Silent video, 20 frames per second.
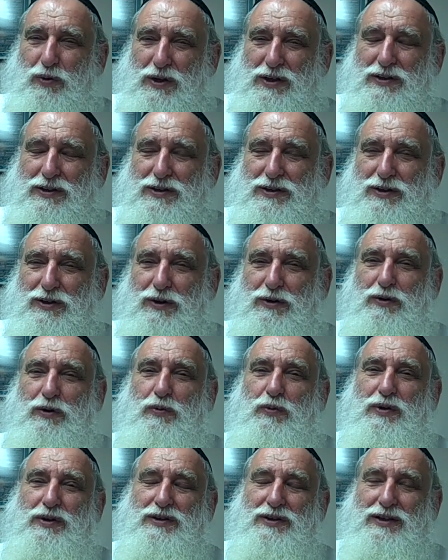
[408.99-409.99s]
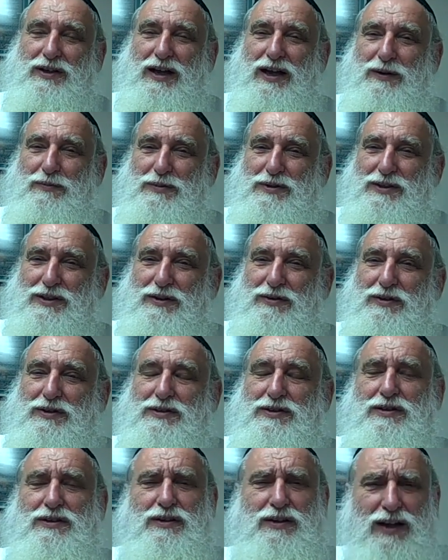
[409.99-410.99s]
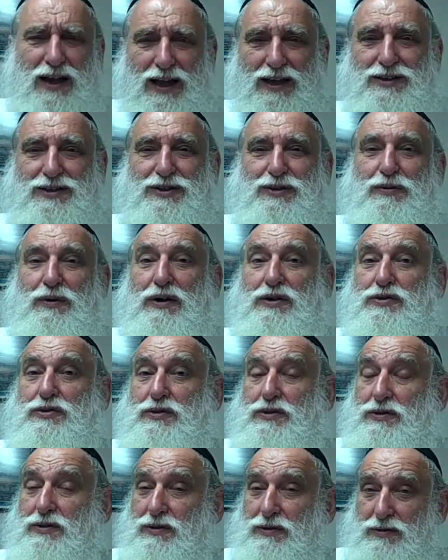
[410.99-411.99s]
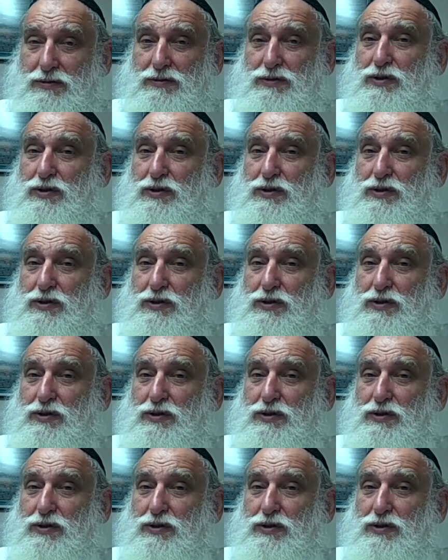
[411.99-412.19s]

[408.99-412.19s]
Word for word: Read the Torah with the commentaries. Ask questions.